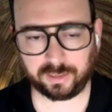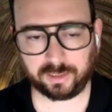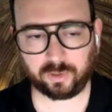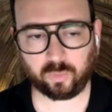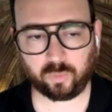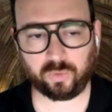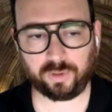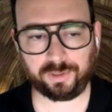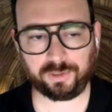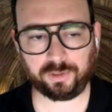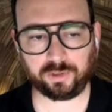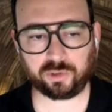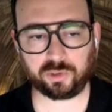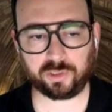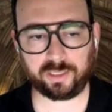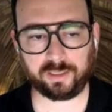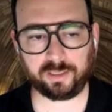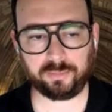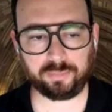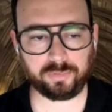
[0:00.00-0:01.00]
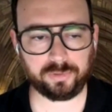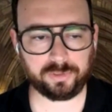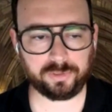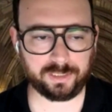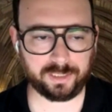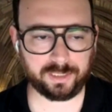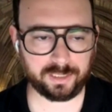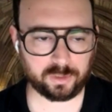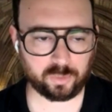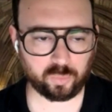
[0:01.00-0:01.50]
What are you trying to
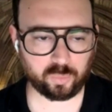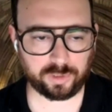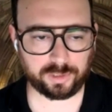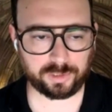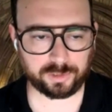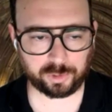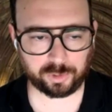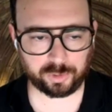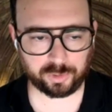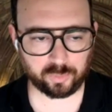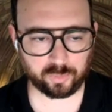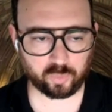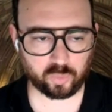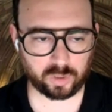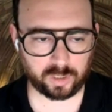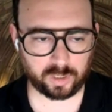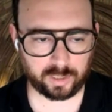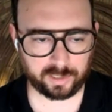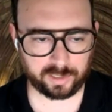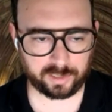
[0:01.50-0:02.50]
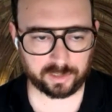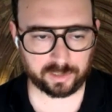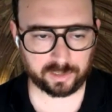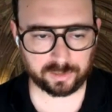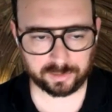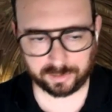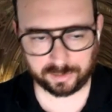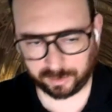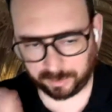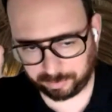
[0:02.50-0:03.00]
predict? What is your why?
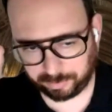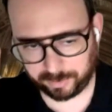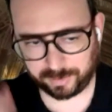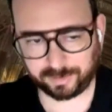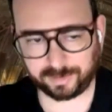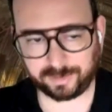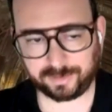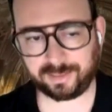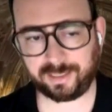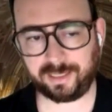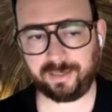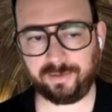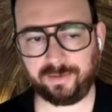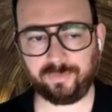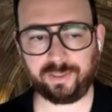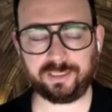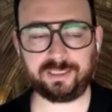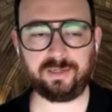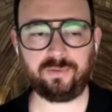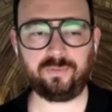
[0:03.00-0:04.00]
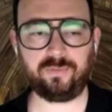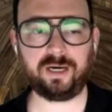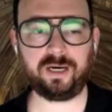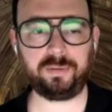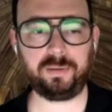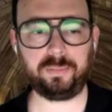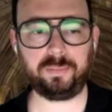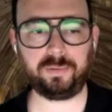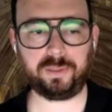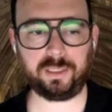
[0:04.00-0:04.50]
Dependent. And when I say why,
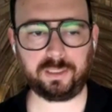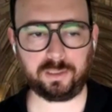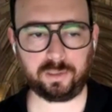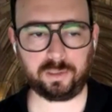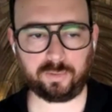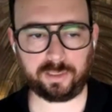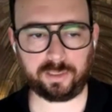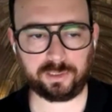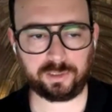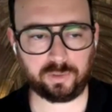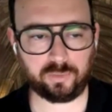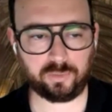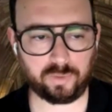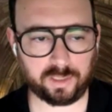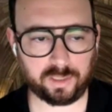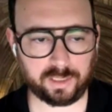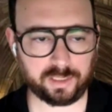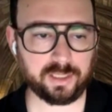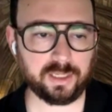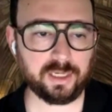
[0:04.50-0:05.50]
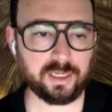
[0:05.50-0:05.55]
people think the question why.